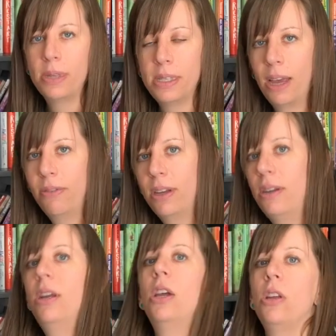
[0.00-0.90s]

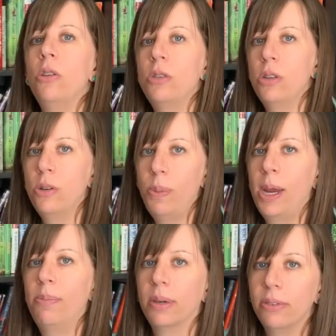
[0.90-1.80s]
7, use a new
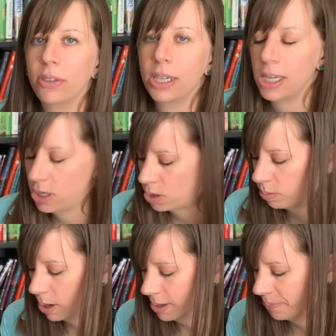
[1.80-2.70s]
paper for each
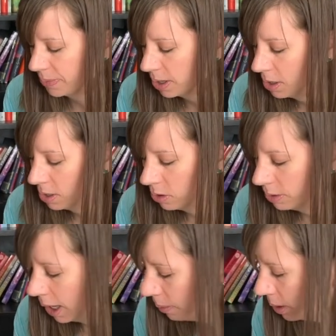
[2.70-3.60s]
one. So
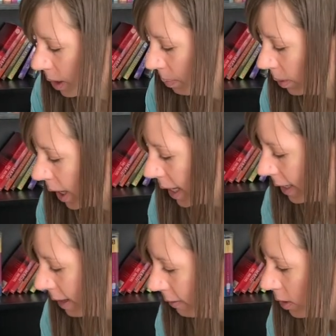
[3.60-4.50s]
now we're going to
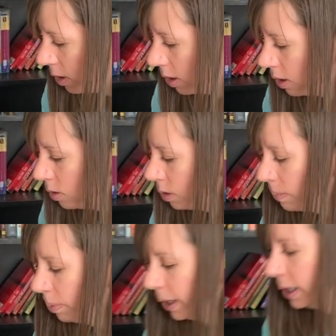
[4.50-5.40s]
play. You can play